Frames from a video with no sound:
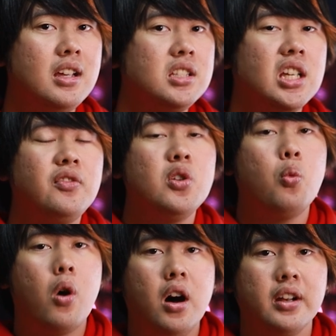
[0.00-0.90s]
is if you
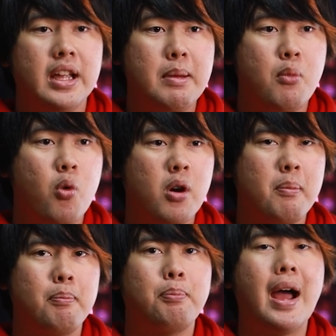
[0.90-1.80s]
want a more
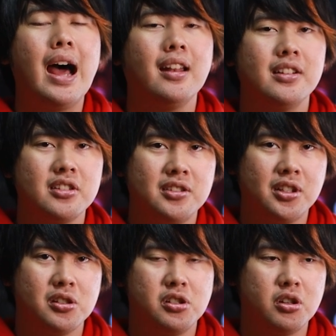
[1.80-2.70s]
balanced
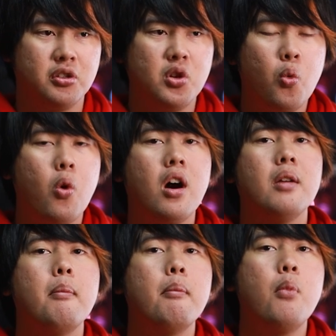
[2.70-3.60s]
signature. You
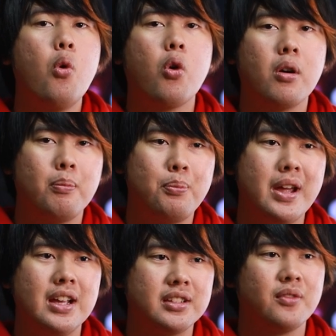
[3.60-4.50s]
want more
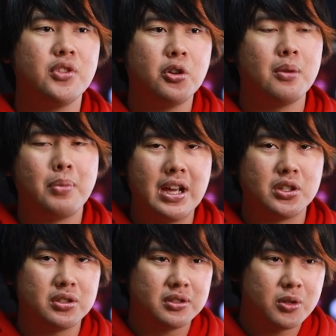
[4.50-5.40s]
bass, even though the
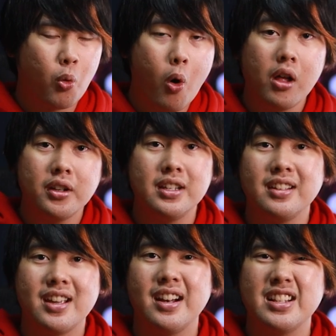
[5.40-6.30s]
bass quality
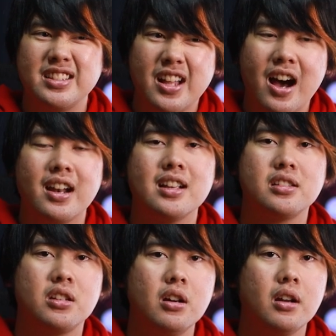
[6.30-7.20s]
again is not as
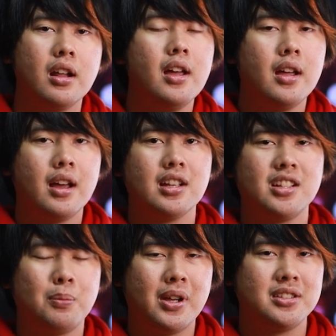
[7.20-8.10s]
good as
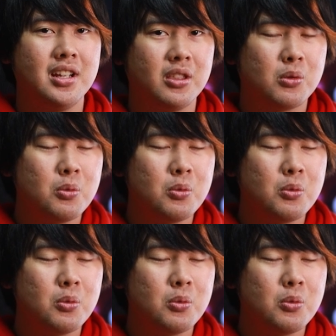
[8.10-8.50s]
the Blessing